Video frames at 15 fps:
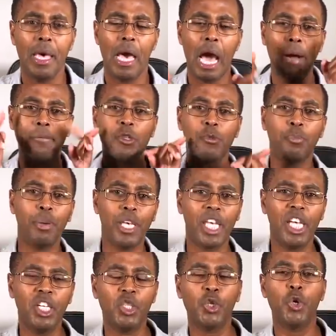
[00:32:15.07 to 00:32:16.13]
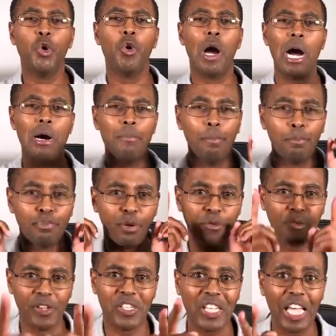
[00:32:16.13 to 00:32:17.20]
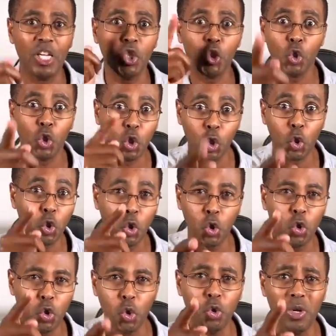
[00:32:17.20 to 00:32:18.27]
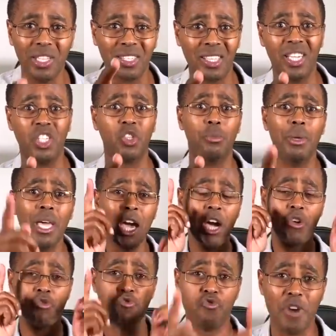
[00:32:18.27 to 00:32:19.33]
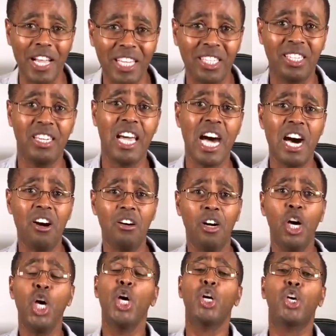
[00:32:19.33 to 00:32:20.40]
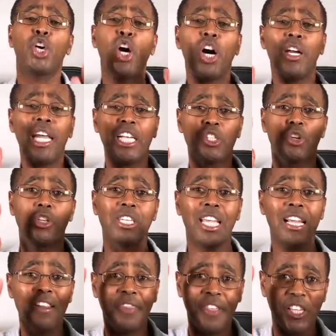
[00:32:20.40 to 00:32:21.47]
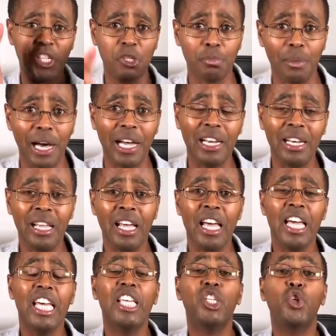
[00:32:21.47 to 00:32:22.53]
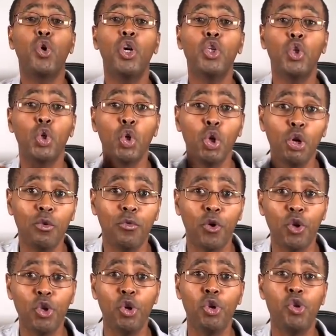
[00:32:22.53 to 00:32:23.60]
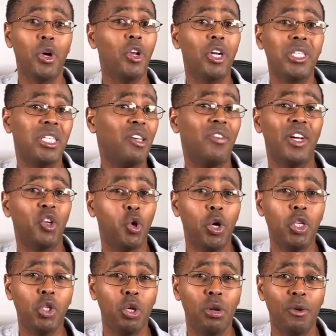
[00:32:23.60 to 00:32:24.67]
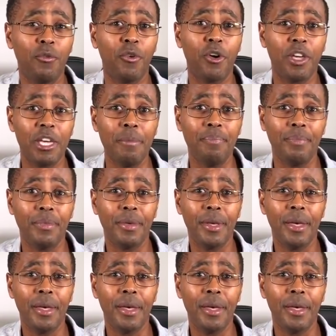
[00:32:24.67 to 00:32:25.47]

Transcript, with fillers: I'm speaking to you. I'm prophesying to you, you, you listening to me right now. God has ordained this man. He's going to look for you. You're not even going to look for him.